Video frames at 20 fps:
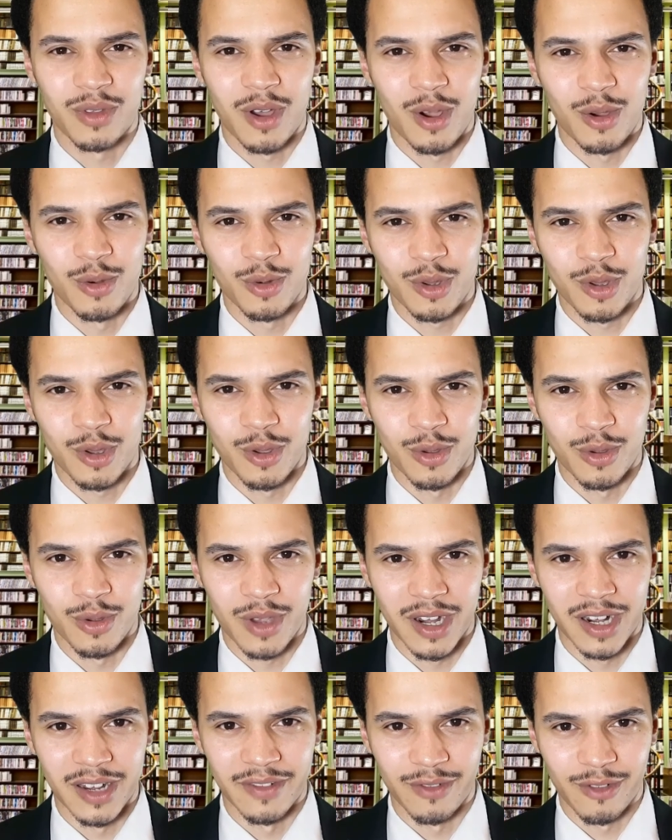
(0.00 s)
the whole coup
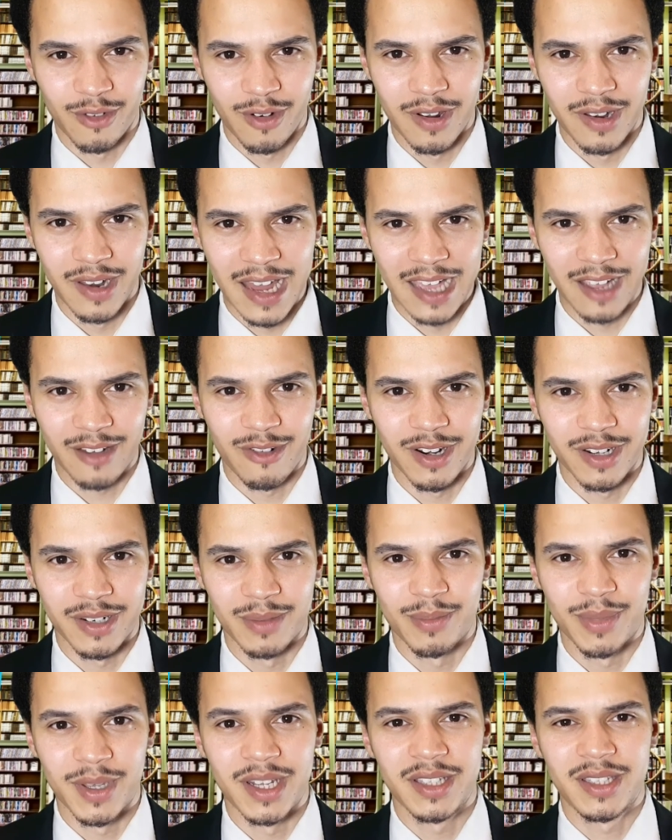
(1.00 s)
kind of lacked
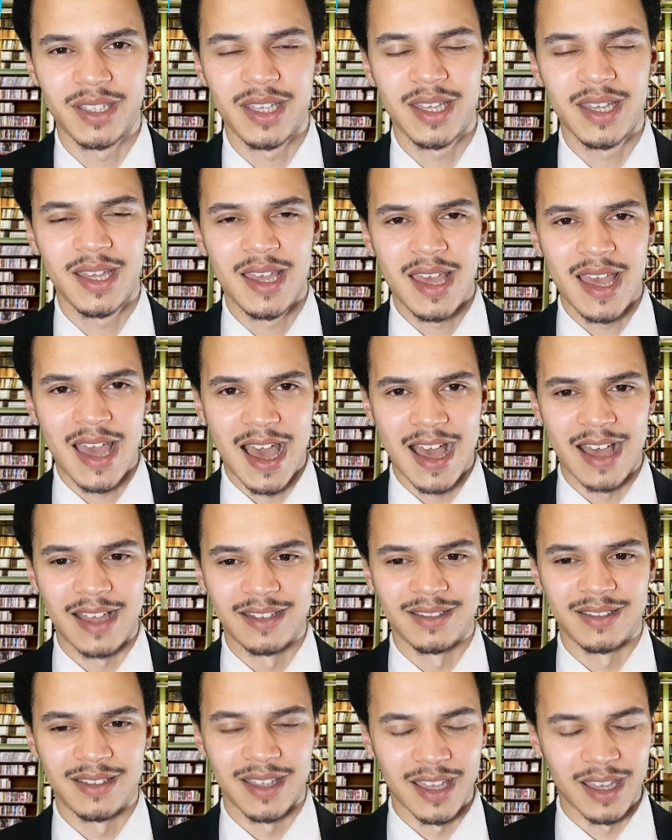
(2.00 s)
credibility
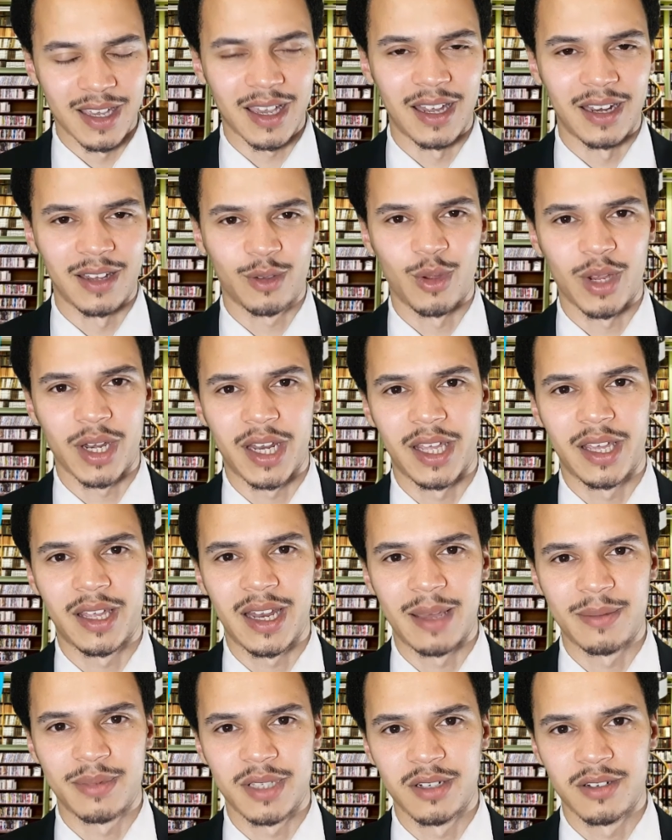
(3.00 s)
and it kind of quickly
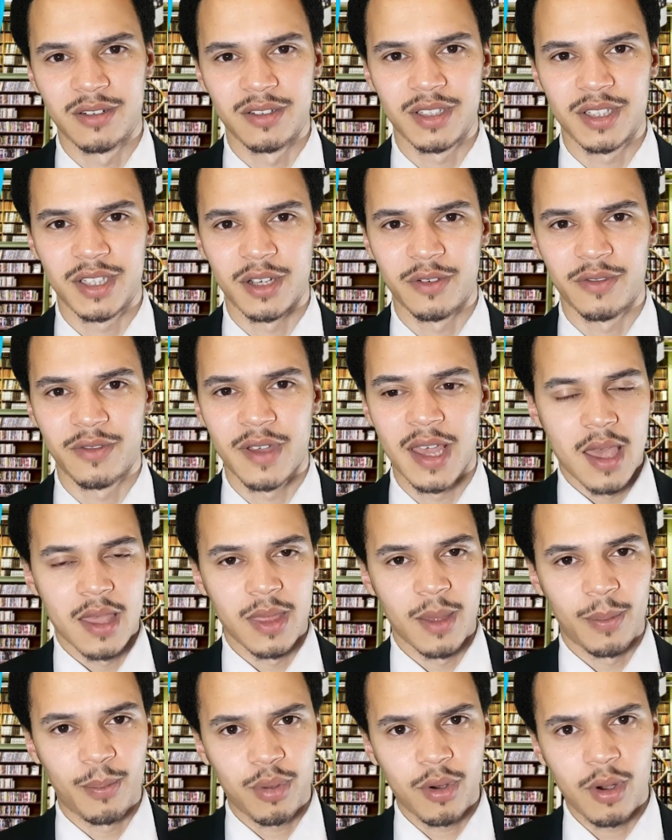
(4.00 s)
collapsed in itself.
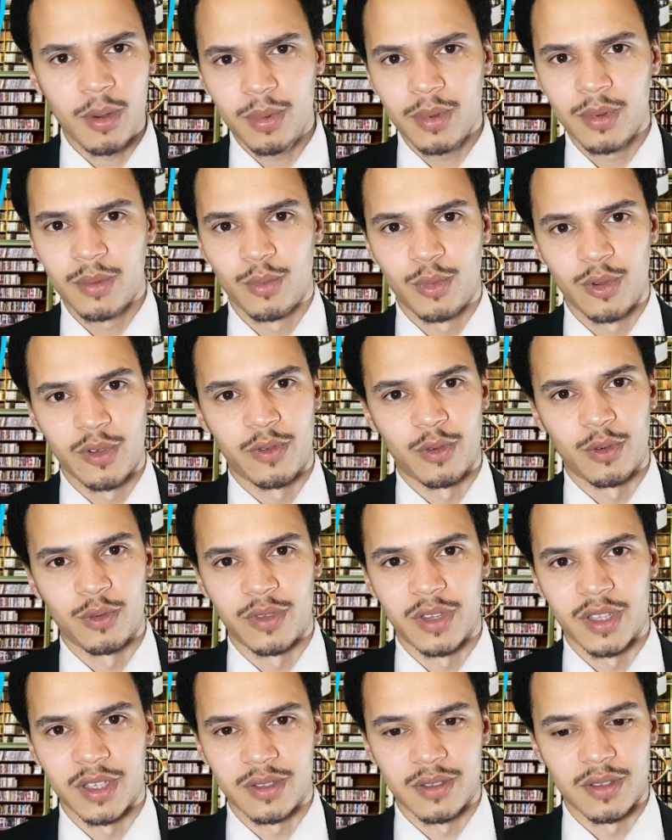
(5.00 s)
The problem with all
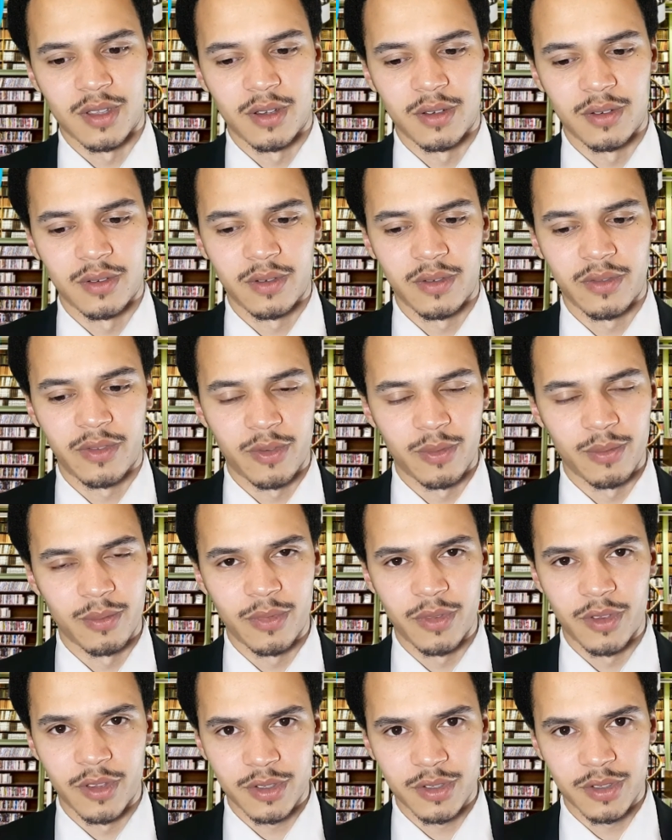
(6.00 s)
this, though,
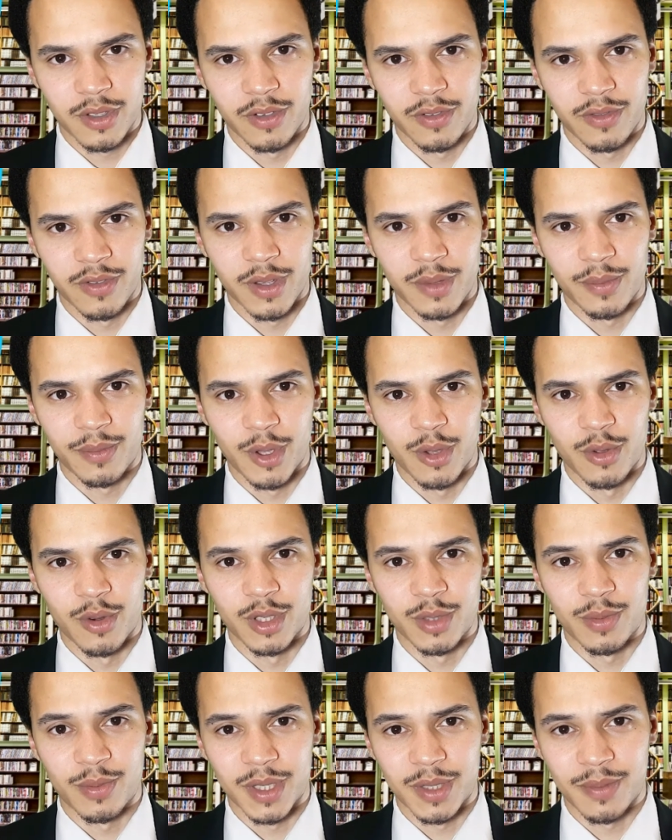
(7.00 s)
from the Soviet
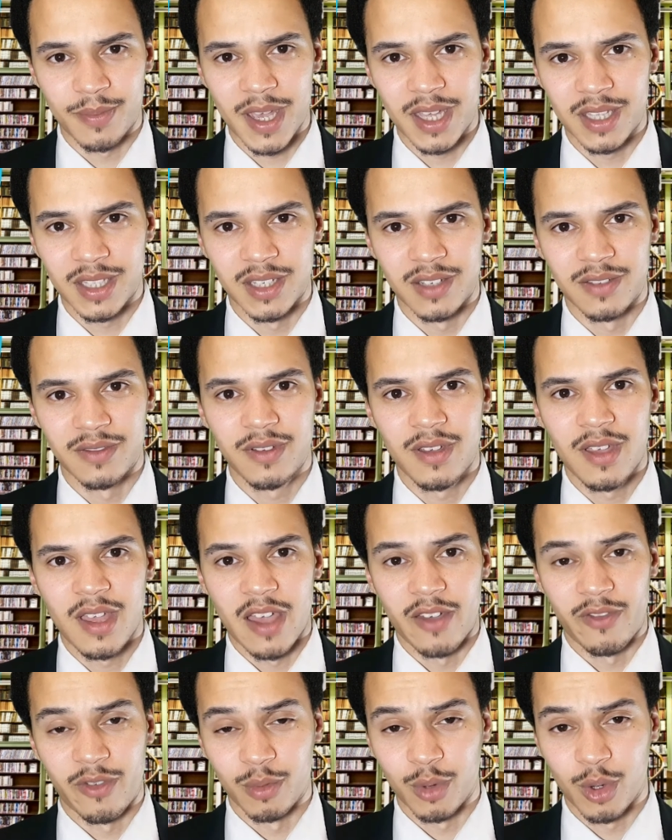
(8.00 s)
Union's perspective,
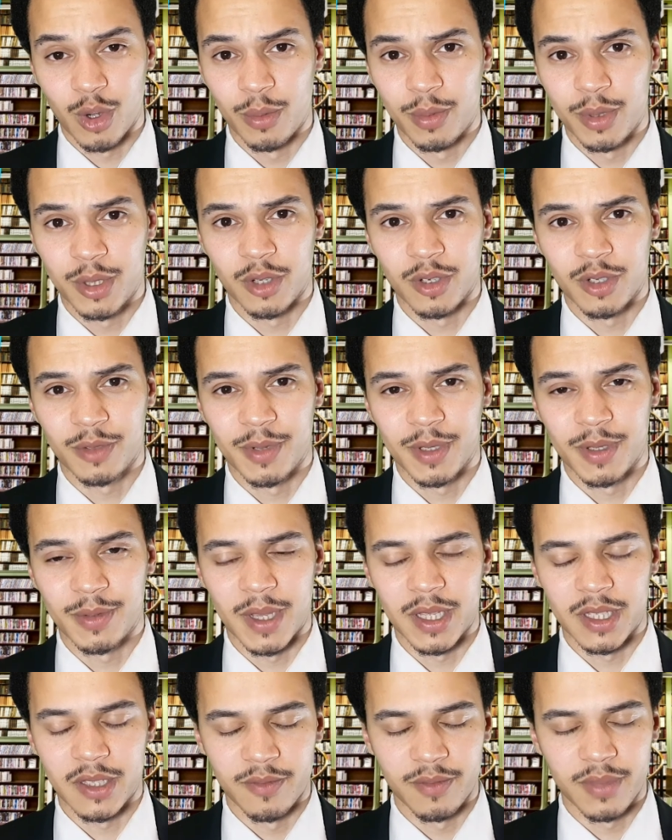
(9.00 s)
and from Gorbachev's
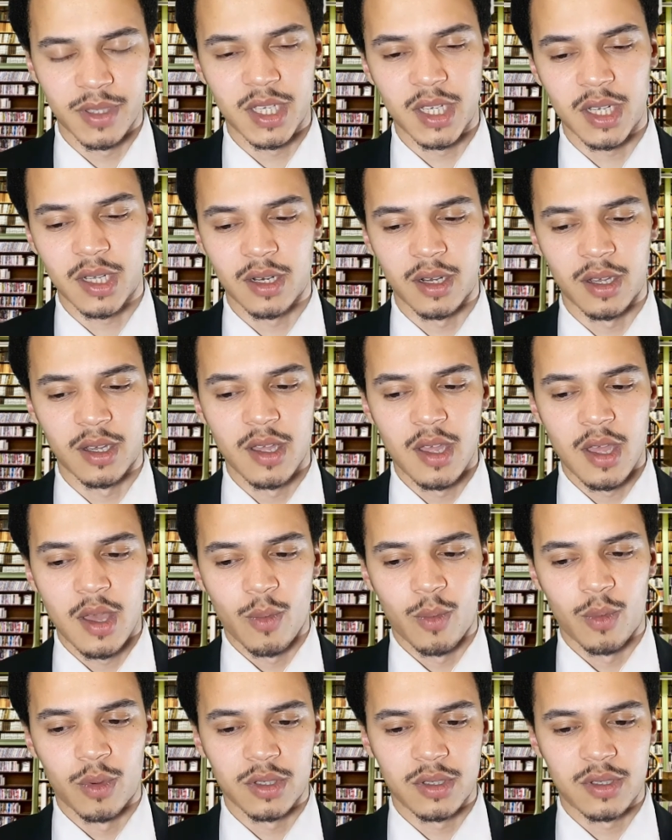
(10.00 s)
perspective in particular,
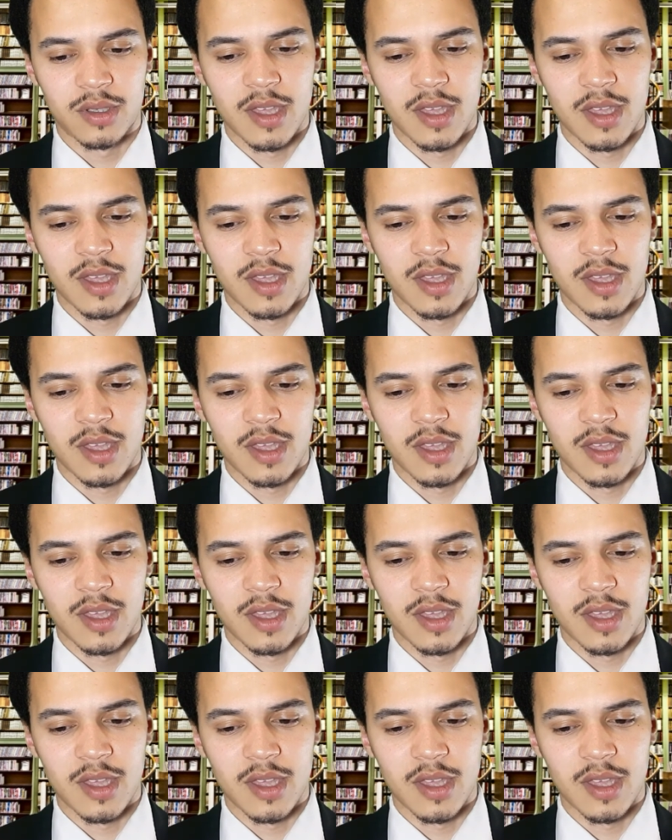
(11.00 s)
was